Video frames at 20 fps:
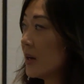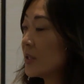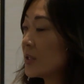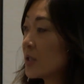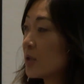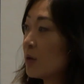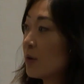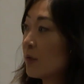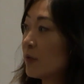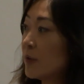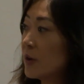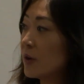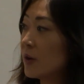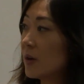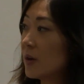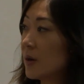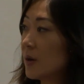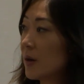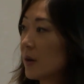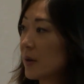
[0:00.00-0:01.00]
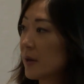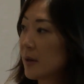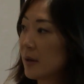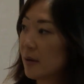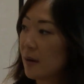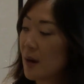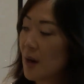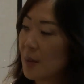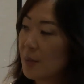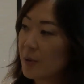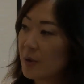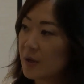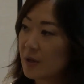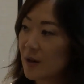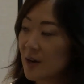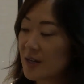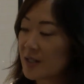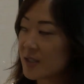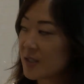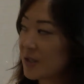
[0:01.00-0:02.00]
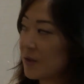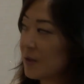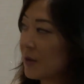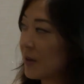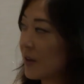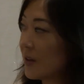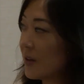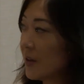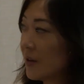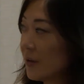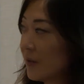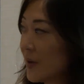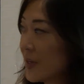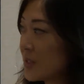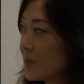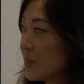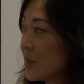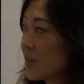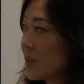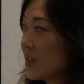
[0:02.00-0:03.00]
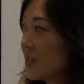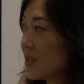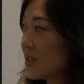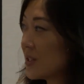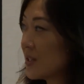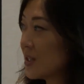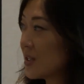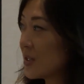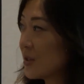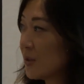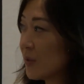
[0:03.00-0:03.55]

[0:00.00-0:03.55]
And so if you're, you know, you're executing on an investment thesis,